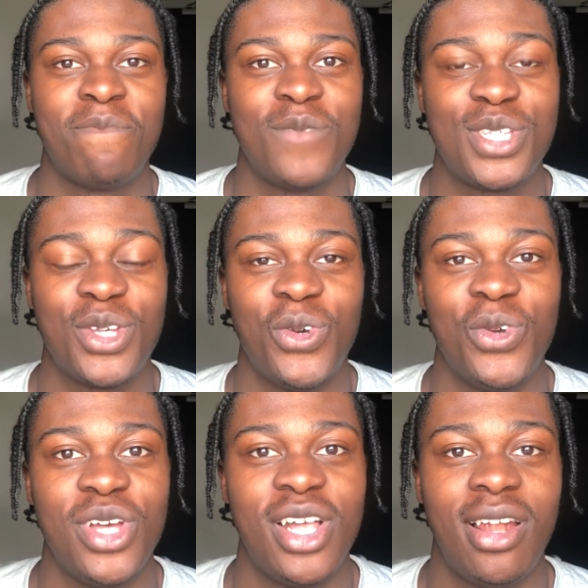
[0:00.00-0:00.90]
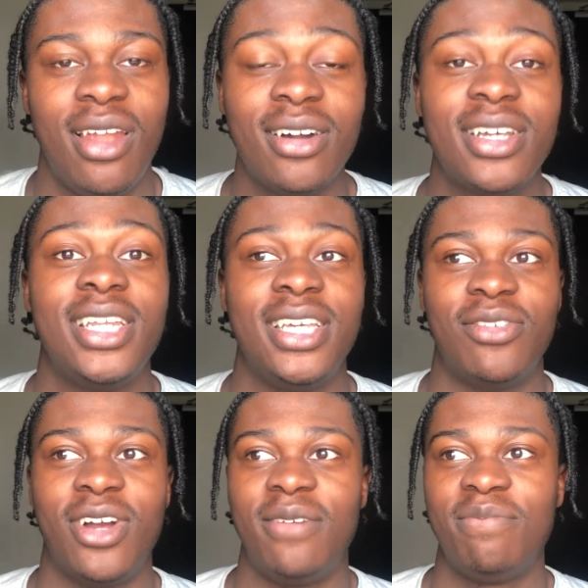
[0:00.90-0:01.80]
So, luckily,
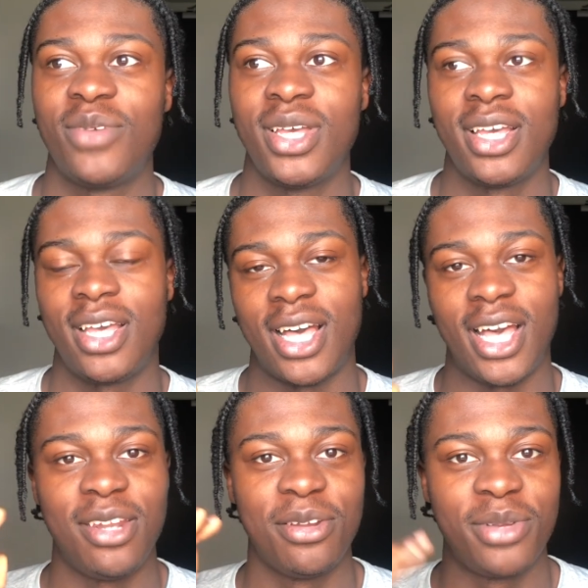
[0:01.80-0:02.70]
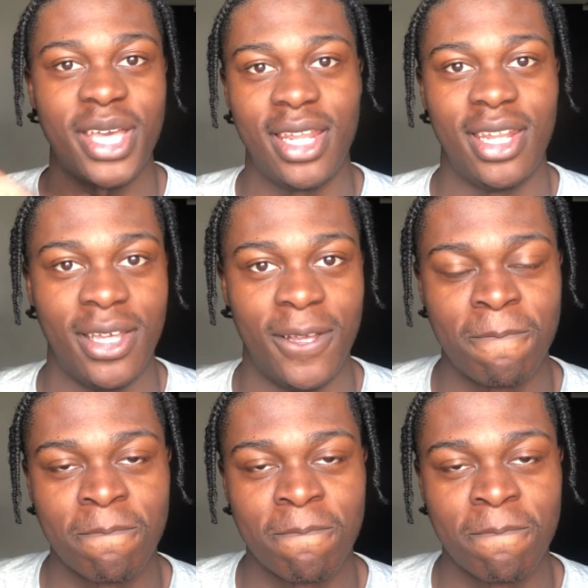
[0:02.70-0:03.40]
right, I ended up getting there.